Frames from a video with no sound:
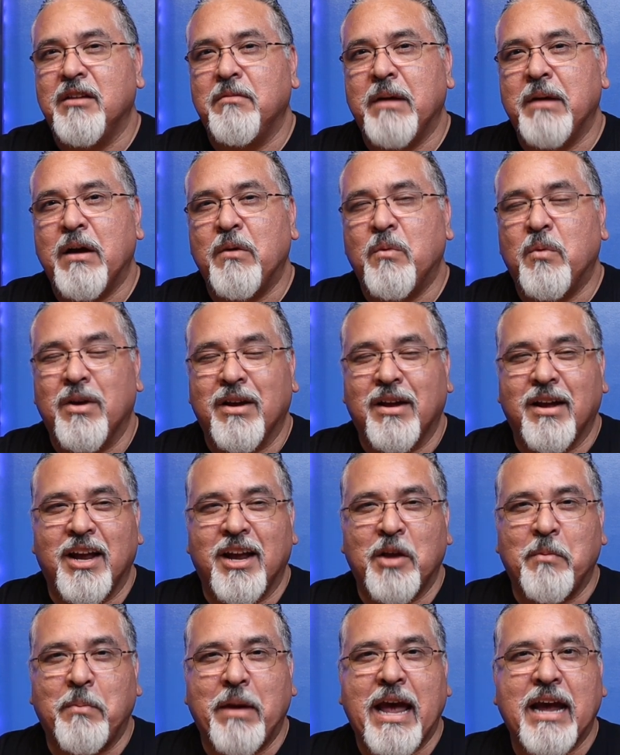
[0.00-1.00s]
about what
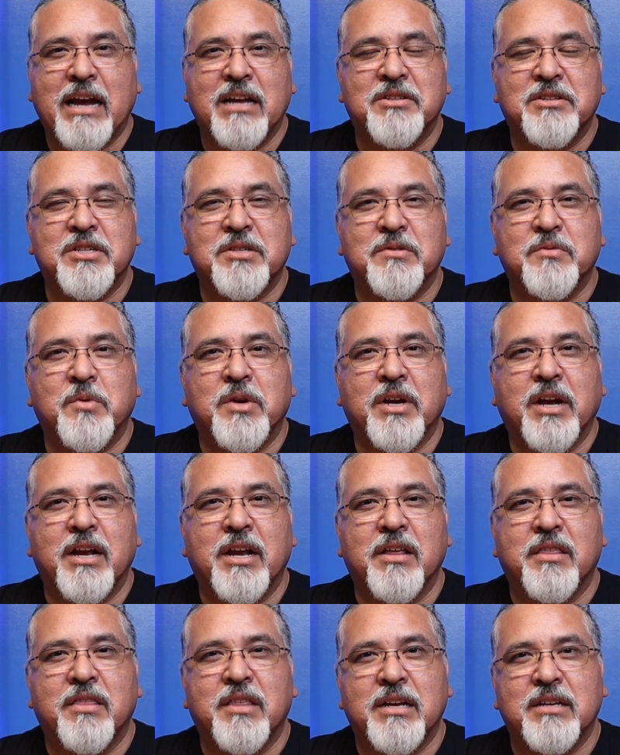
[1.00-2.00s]
kind of packages and what
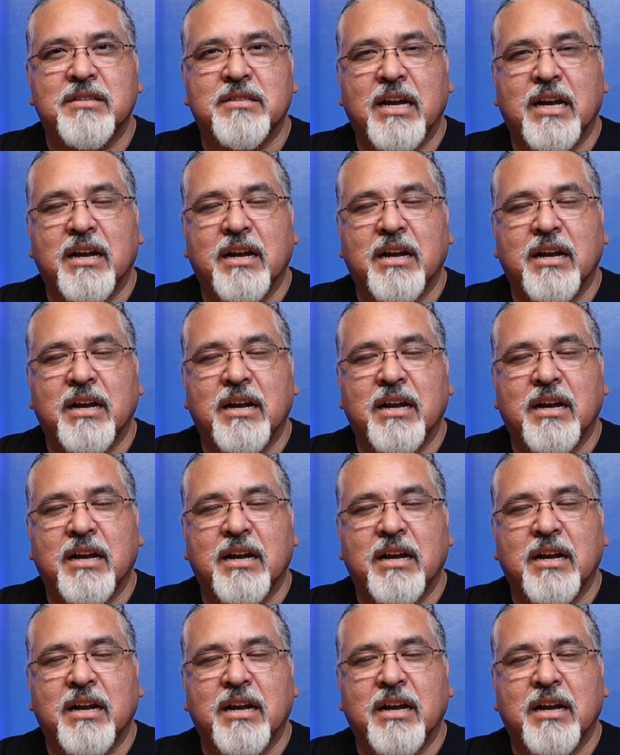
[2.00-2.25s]
kind of things